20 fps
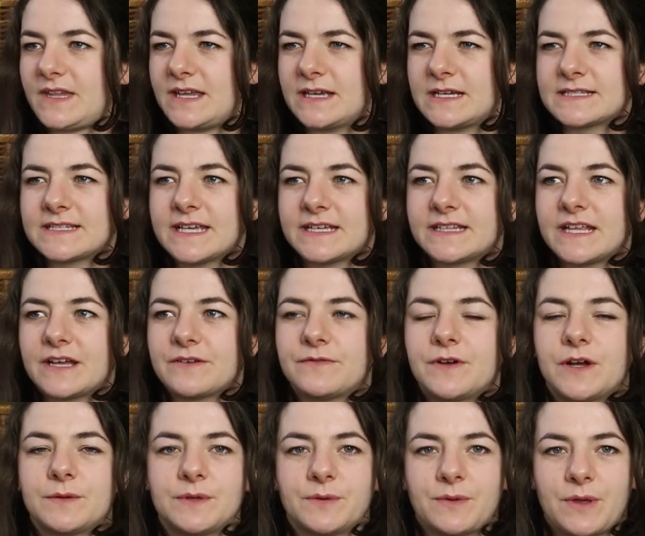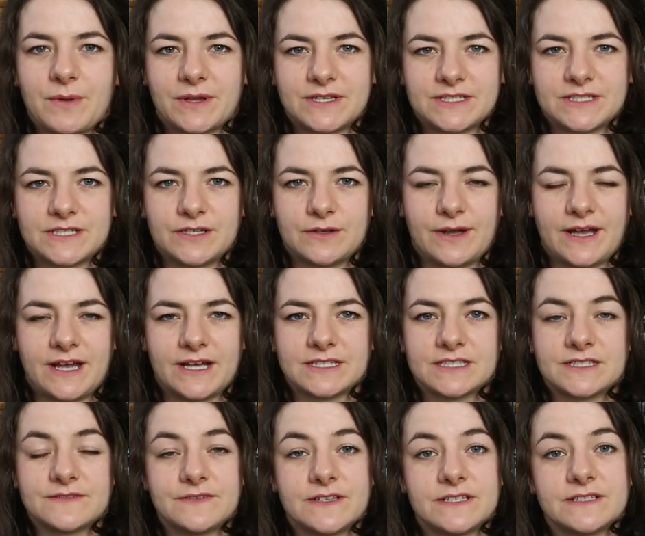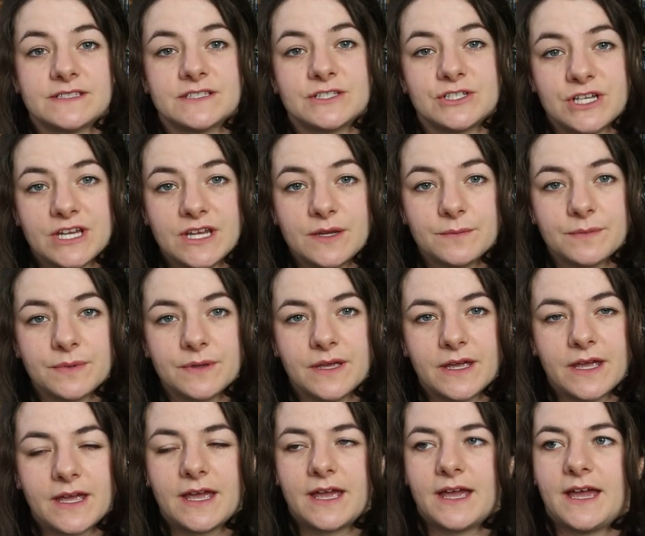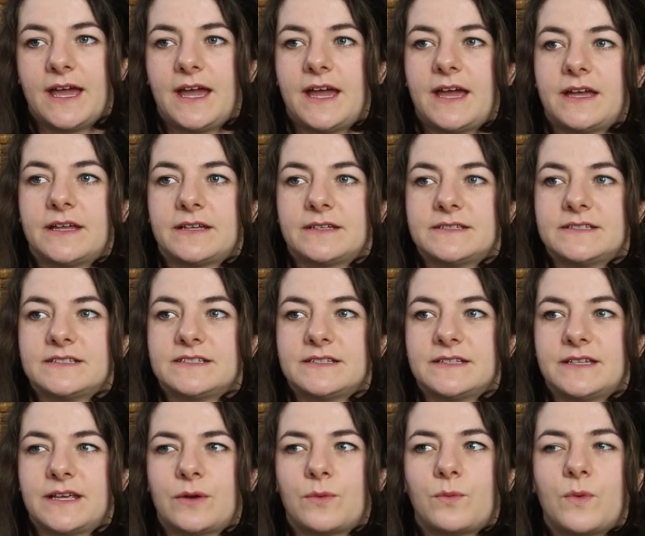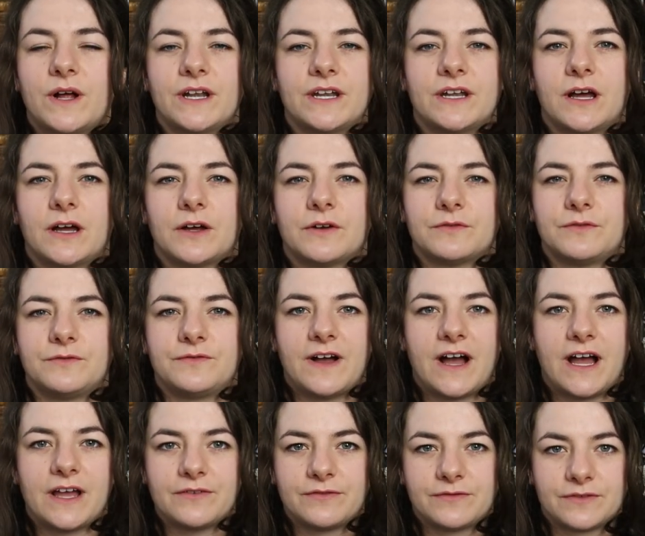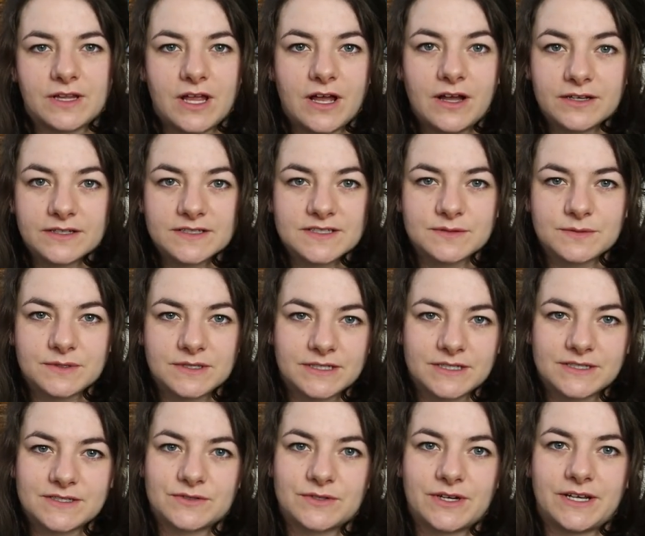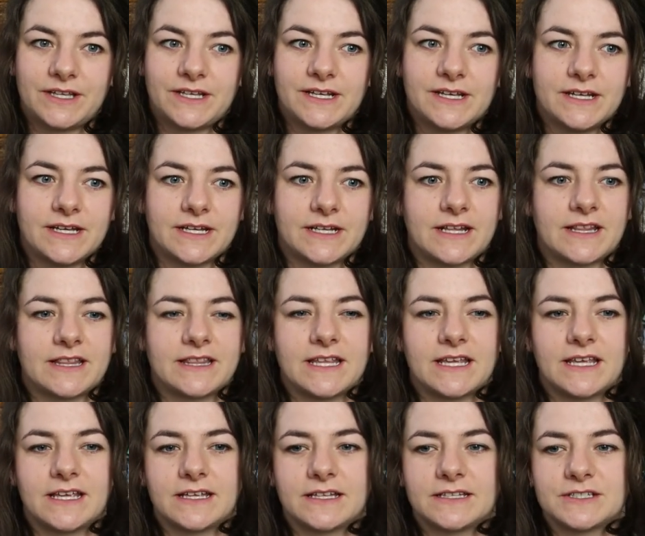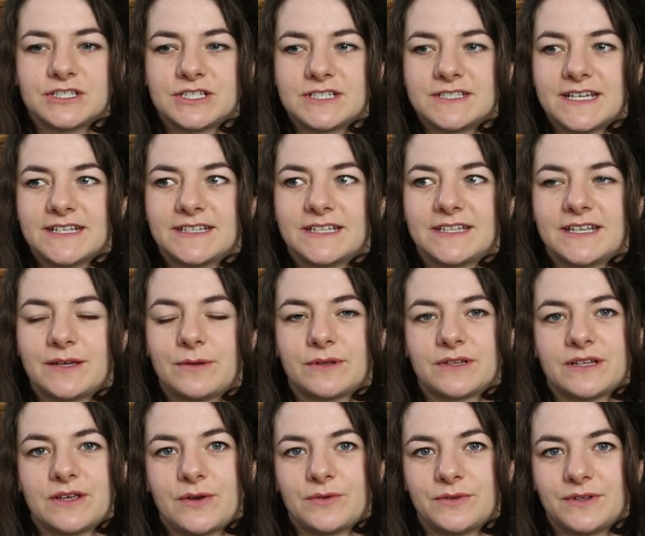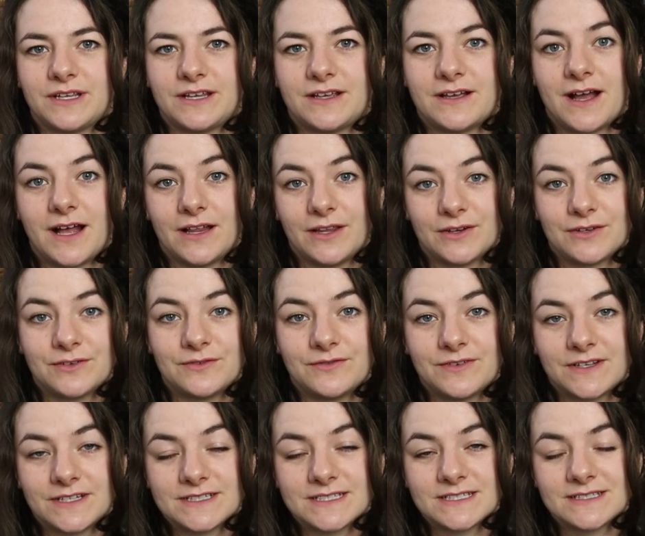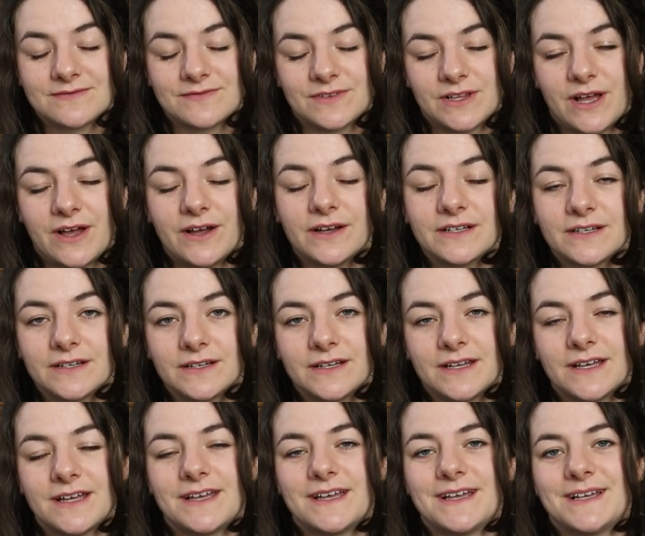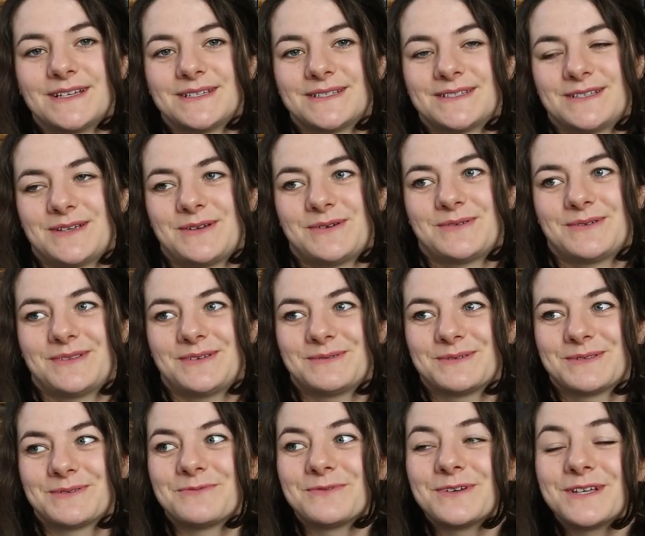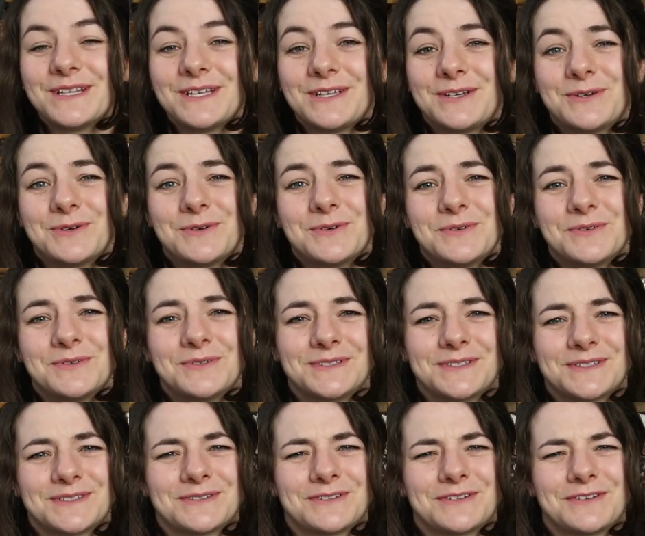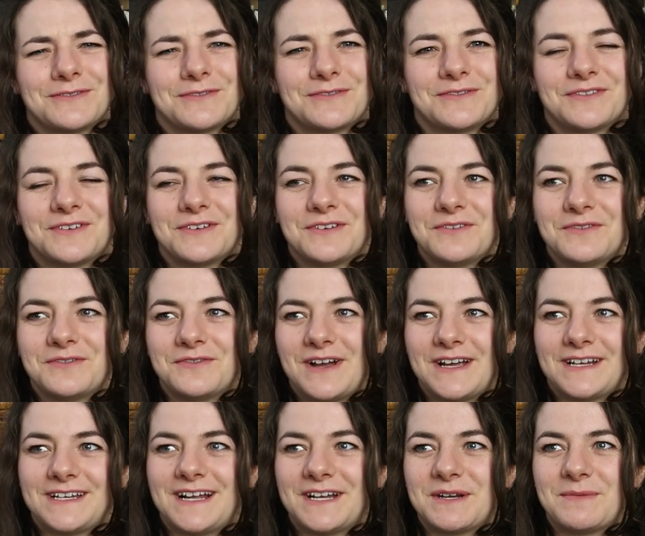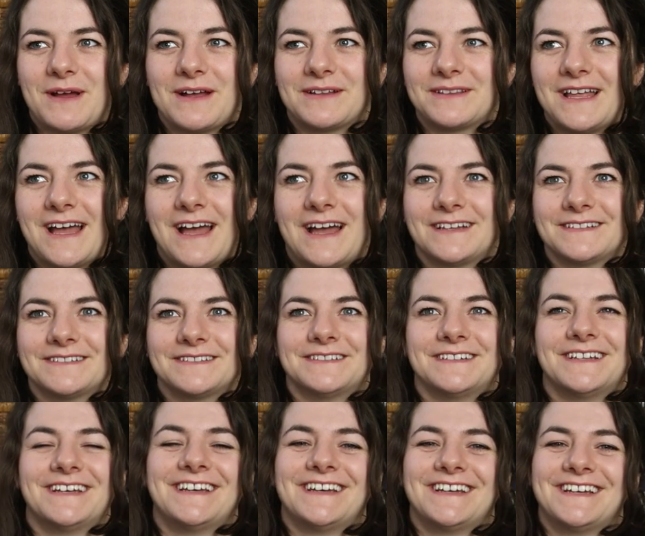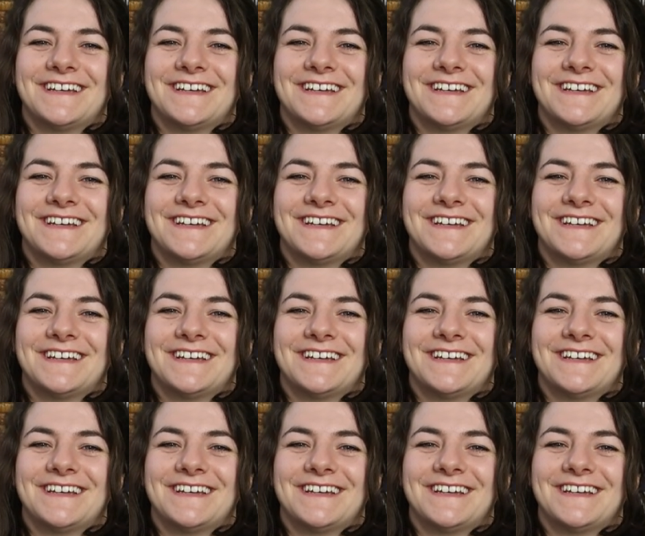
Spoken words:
Because like that farm that we went to has Finn's sheep, and they're one of 5 flocks within Australia, and I think she said that they were the only colored Finn's flock. So that was really cool to sort of find out about that and